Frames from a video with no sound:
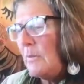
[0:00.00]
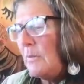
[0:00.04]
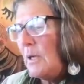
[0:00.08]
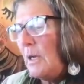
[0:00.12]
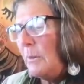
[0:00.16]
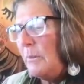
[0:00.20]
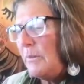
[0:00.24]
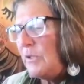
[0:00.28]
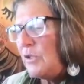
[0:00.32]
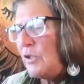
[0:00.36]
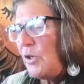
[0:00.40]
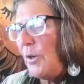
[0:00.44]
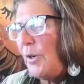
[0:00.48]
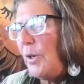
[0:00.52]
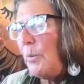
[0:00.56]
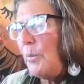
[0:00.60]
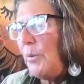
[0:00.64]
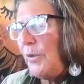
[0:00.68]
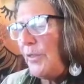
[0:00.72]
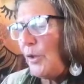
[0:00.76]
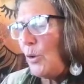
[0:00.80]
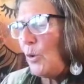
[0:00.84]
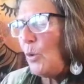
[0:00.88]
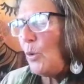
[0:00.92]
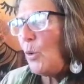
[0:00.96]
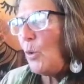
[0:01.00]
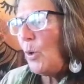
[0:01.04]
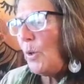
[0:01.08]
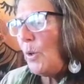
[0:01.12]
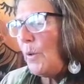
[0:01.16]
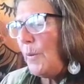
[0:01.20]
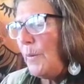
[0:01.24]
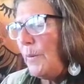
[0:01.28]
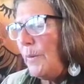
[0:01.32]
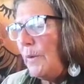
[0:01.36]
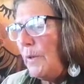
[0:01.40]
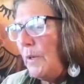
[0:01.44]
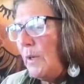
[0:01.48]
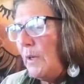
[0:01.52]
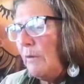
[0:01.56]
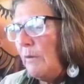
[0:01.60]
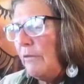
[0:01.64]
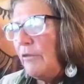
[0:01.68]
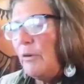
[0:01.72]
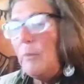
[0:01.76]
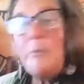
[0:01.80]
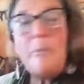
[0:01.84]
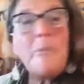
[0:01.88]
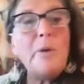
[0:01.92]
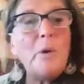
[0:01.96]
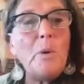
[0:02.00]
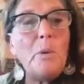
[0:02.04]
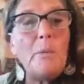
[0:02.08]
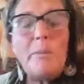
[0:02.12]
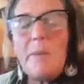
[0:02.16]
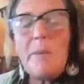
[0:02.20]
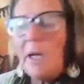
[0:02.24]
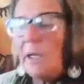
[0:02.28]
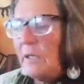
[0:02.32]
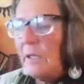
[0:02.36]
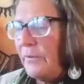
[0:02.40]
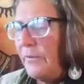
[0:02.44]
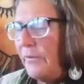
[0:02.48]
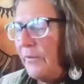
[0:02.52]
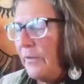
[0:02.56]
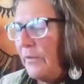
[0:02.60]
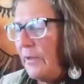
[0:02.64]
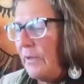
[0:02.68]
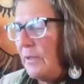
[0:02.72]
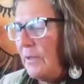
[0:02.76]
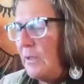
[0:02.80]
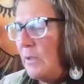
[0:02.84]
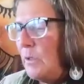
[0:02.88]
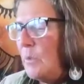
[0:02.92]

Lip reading: I'm starting with a quote from Bill Mollison,